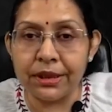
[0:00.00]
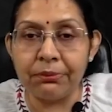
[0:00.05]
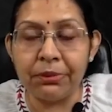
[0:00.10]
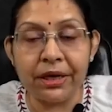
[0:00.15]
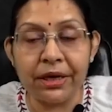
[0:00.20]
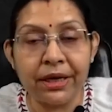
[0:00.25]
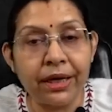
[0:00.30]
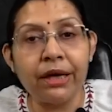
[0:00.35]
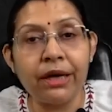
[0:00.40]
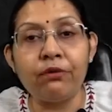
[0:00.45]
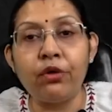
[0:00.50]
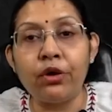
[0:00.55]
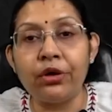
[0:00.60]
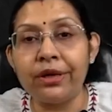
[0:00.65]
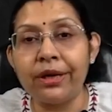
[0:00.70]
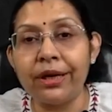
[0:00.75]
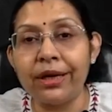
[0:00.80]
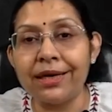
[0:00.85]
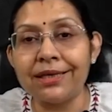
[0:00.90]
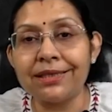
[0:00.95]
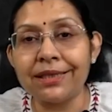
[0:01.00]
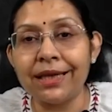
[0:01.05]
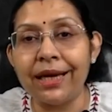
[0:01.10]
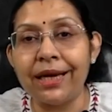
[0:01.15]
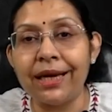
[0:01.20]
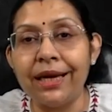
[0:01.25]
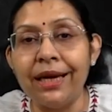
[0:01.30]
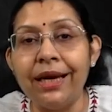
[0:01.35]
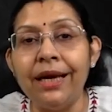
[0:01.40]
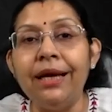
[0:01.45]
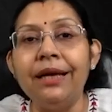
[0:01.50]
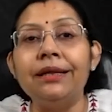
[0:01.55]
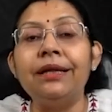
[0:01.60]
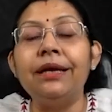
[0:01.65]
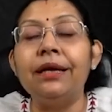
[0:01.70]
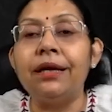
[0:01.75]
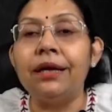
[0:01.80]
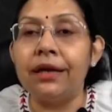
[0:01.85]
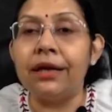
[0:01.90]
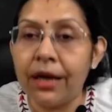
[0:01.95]
But here what they're asking,
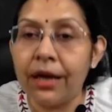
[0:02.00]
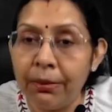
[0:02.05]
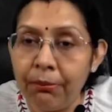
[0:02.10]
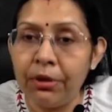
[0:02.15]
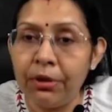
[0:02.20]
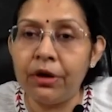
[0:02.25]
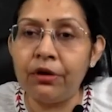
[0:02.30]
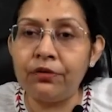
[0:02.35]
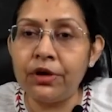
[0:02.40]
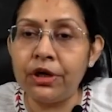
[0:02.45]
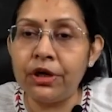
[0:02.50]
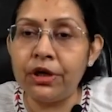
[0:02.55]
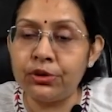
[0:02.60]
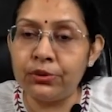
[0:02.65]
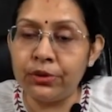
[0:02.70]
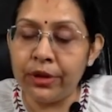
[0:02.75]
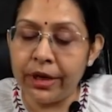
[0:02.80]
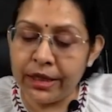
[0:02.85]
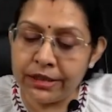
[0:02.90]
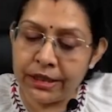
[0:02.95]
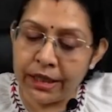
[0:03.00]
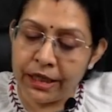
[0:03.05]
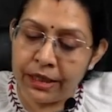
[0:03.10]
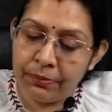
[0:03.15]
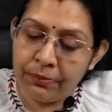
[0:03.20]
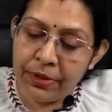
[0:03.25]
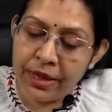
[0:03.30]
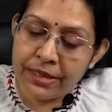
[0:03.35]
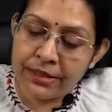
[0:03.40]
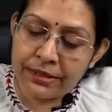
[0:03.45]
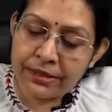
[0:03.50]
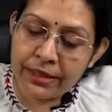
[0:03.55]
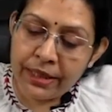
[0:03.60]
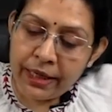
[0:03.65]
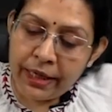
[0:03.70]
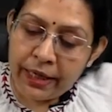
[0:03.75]
the number of the students, it means